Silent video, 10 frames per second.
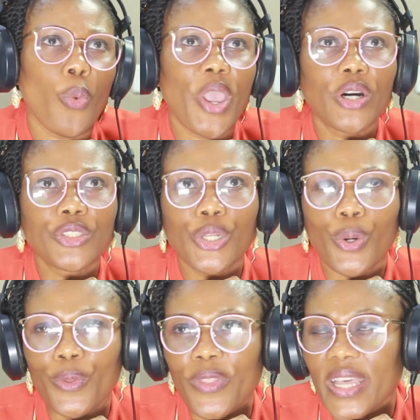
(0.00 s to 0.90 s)
We all
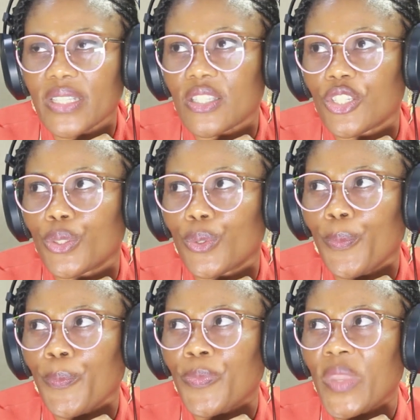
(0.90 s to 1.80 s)
know that,
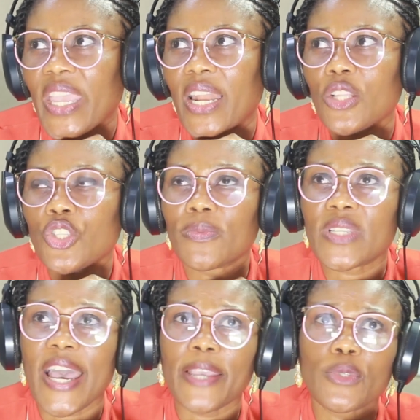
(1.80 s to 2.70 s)
a lot
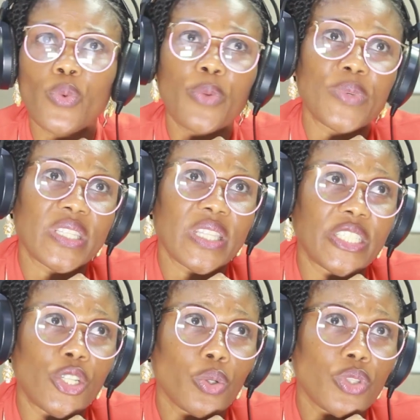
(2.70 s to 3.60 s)
of times when we see
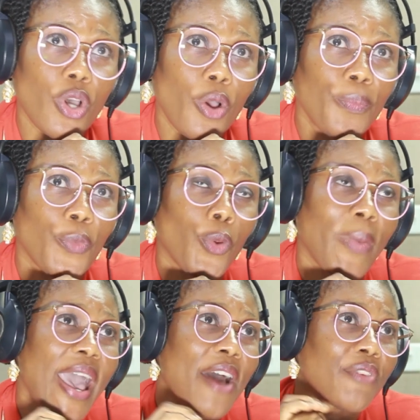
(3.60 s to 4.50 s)
the doctor,
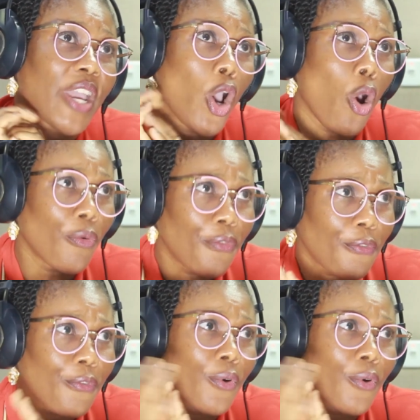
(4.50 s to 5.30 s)
we might have cough,